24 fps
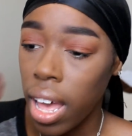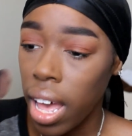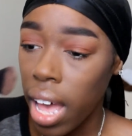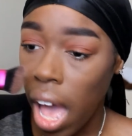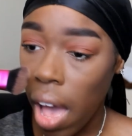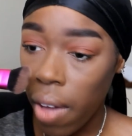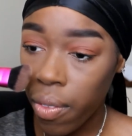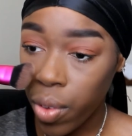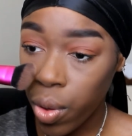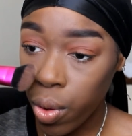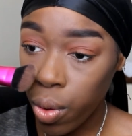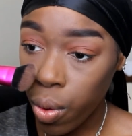
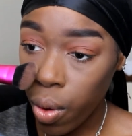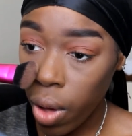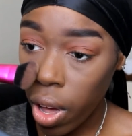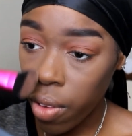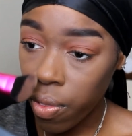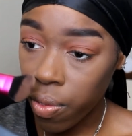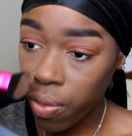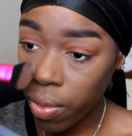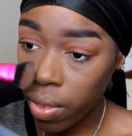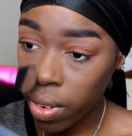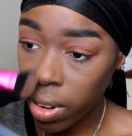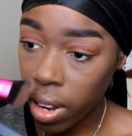
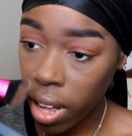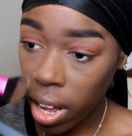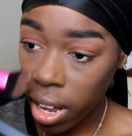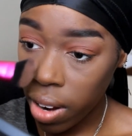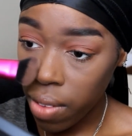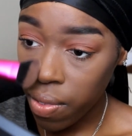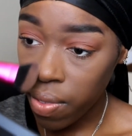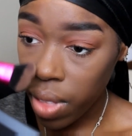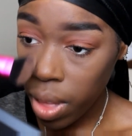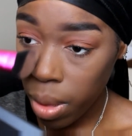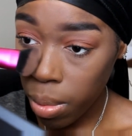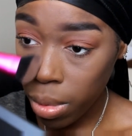If none
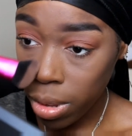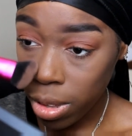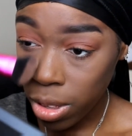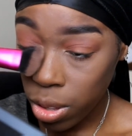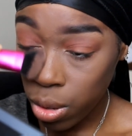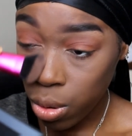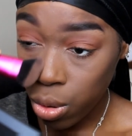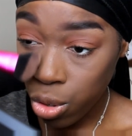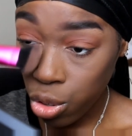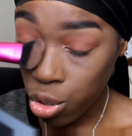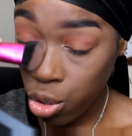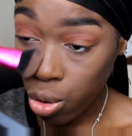of them
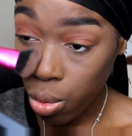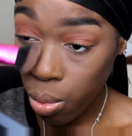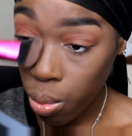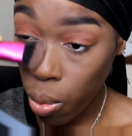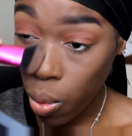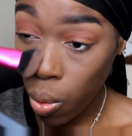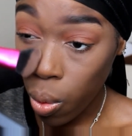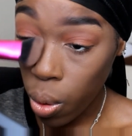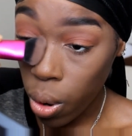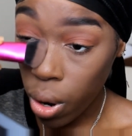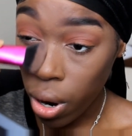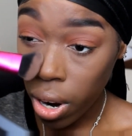suit you
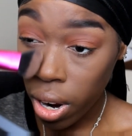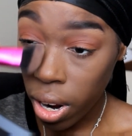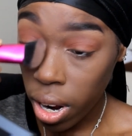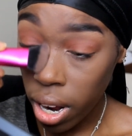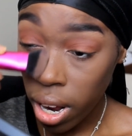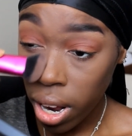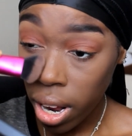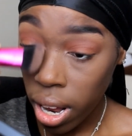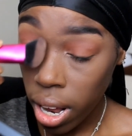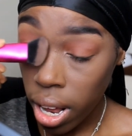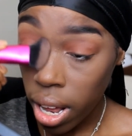more,